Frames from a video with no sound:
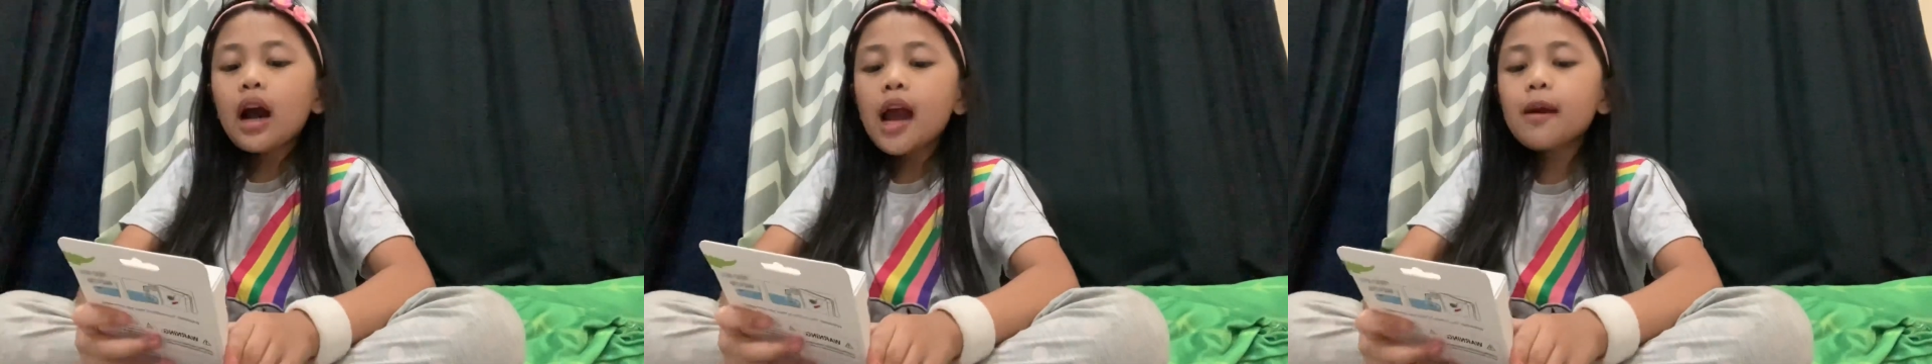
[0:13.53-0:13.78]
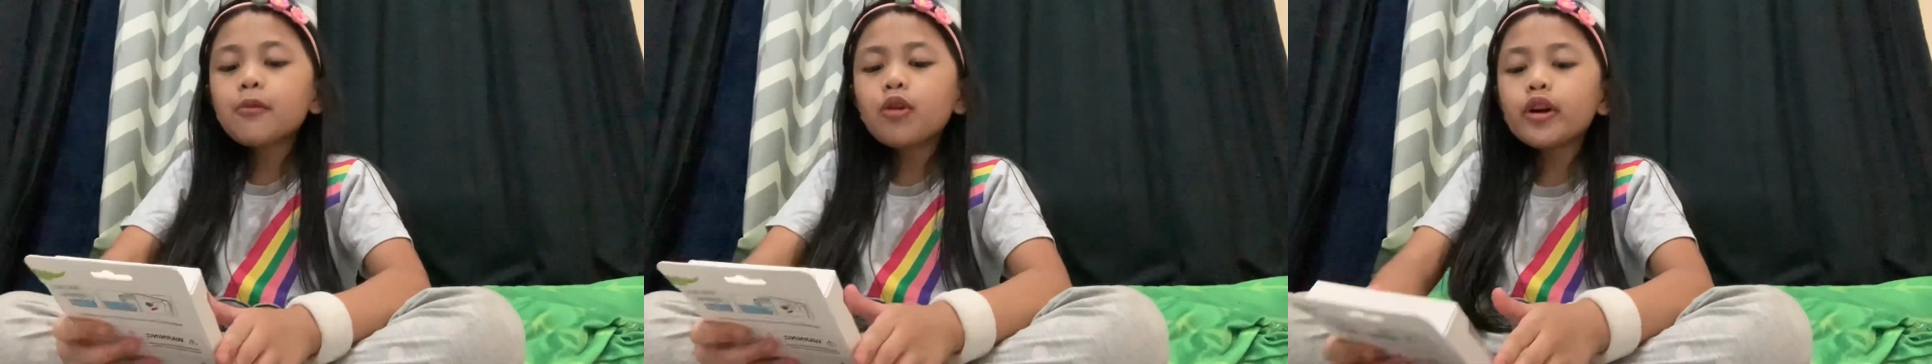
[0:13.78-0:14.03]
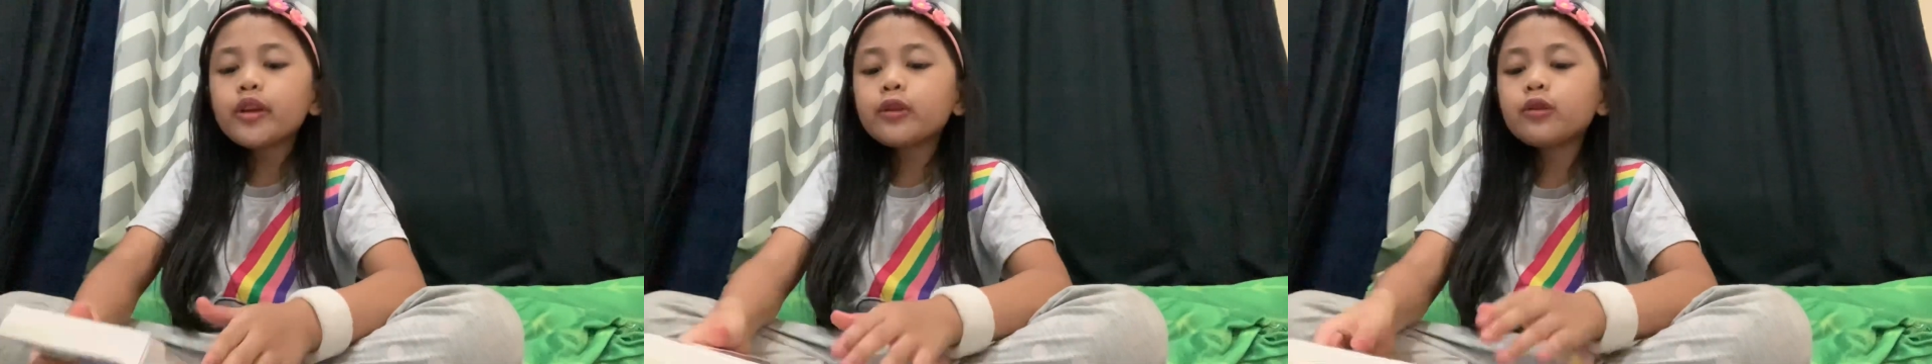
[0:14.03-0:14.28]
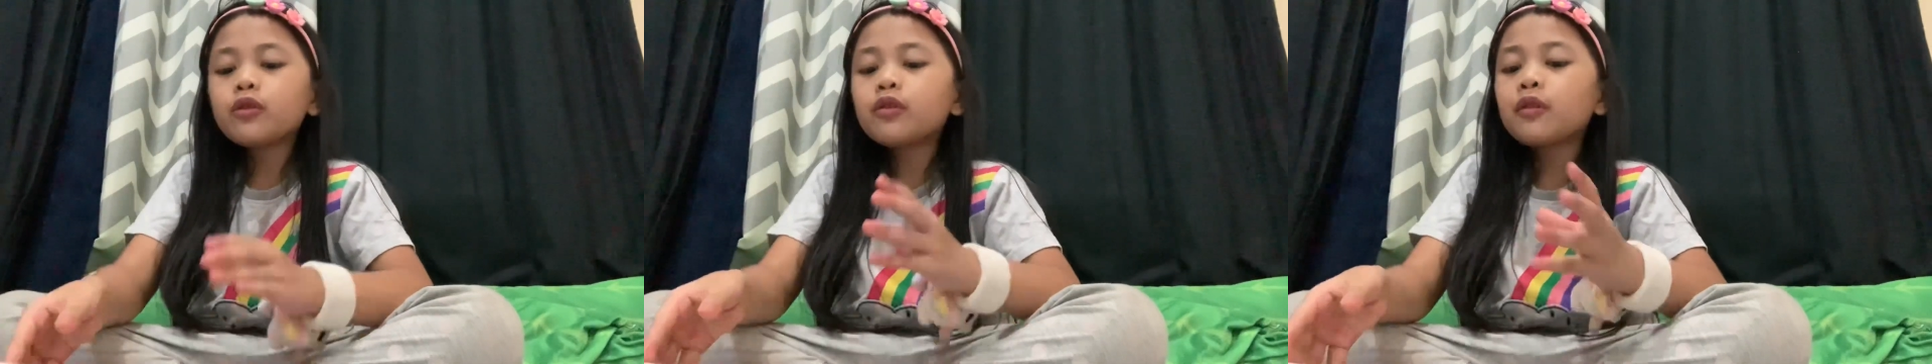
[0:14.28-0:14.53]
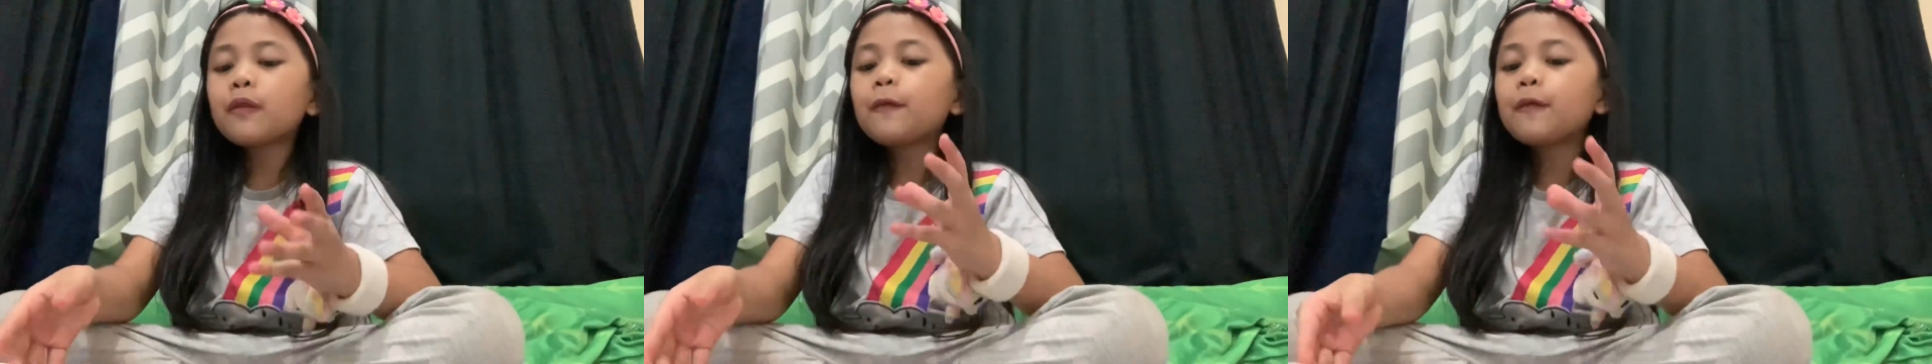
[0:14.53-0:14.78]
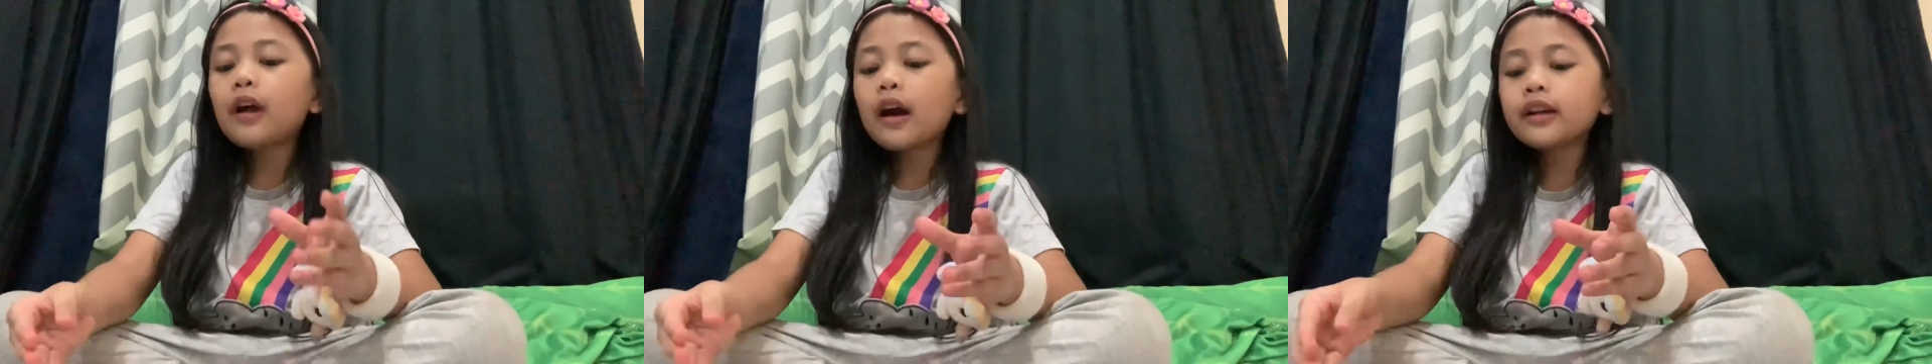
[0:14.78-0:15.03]
I'm going to
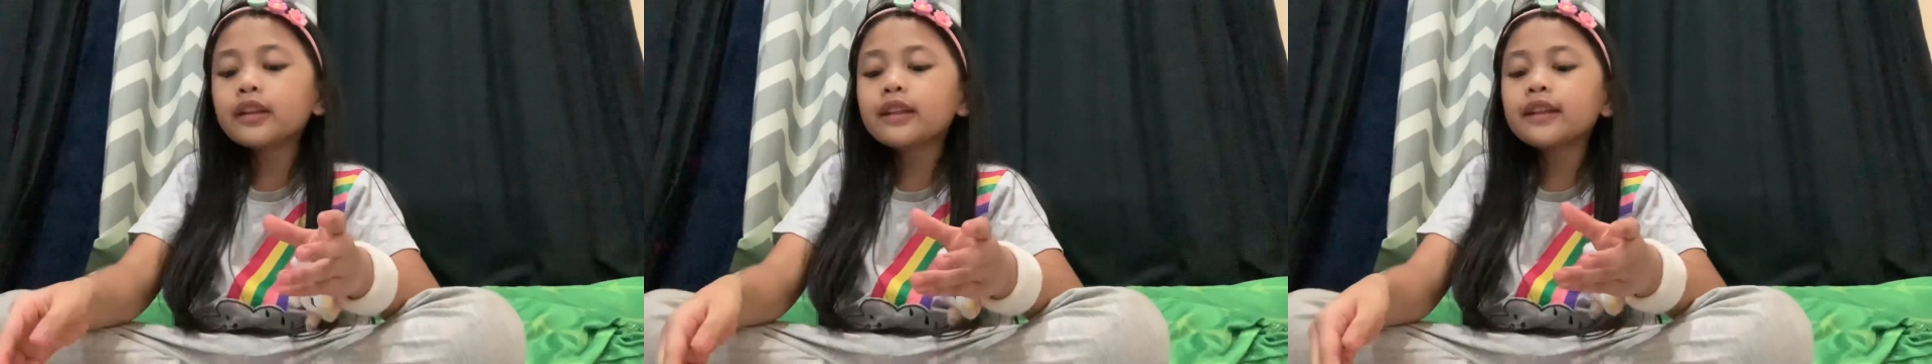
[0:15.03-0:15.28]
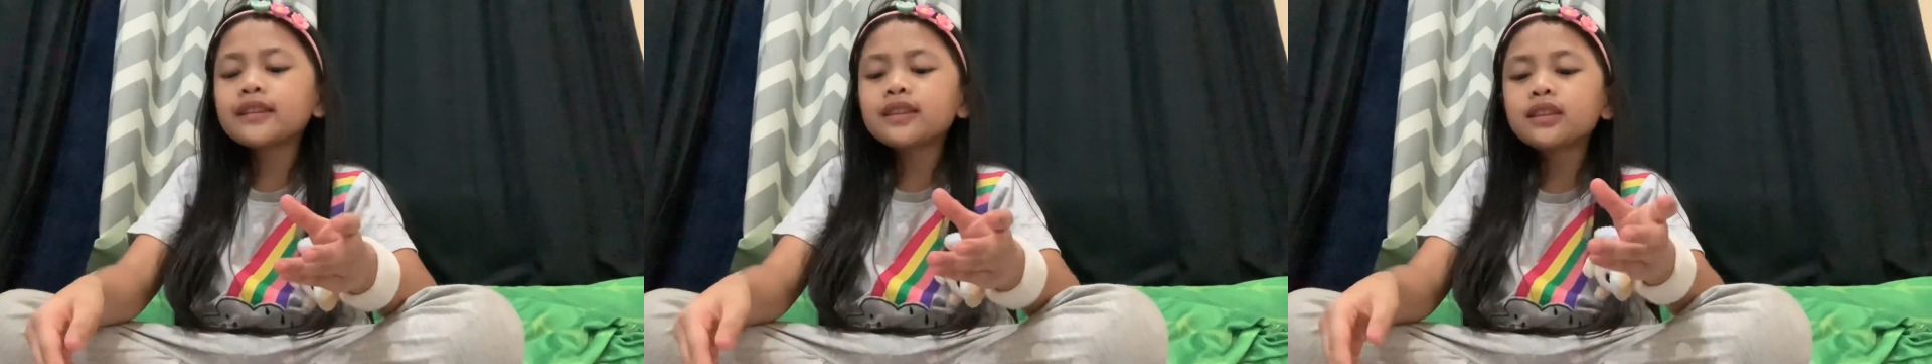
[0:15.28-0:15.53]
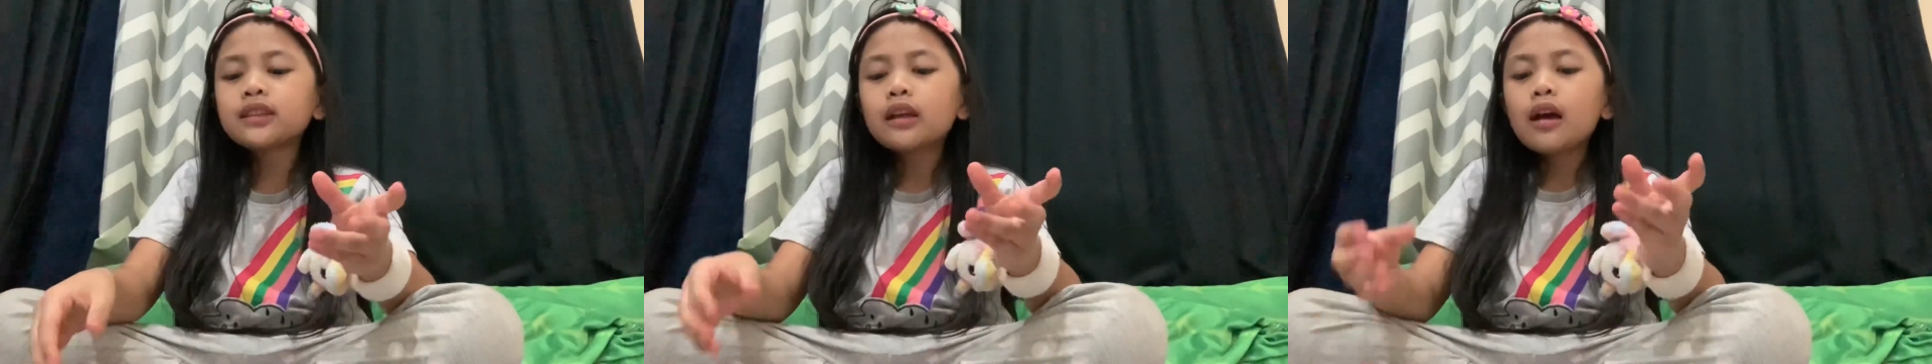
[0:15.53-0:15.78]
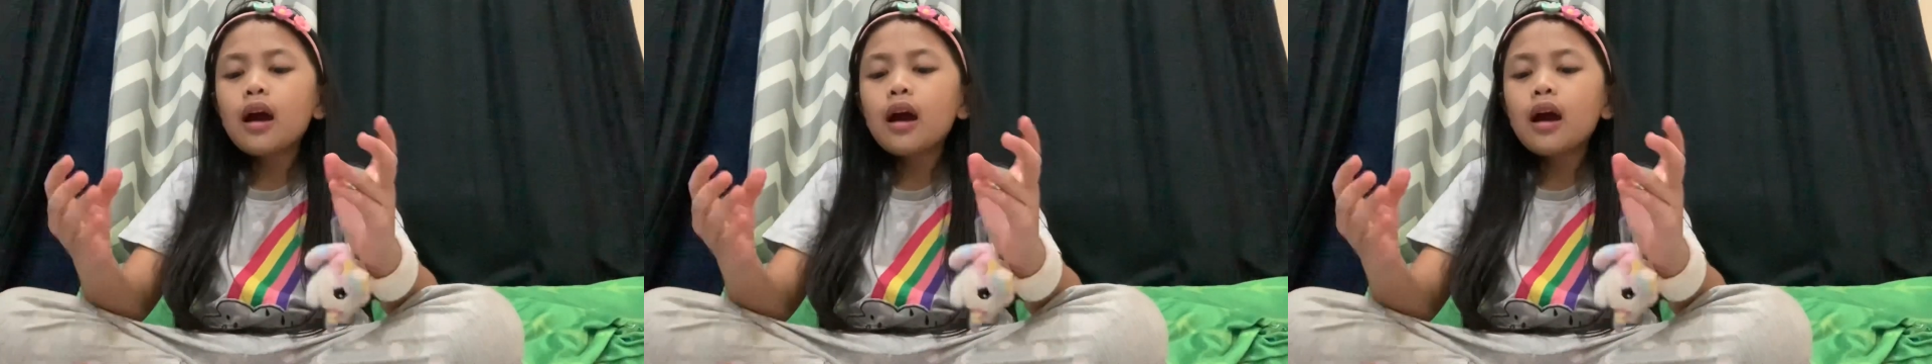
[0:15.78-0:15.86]
vlog this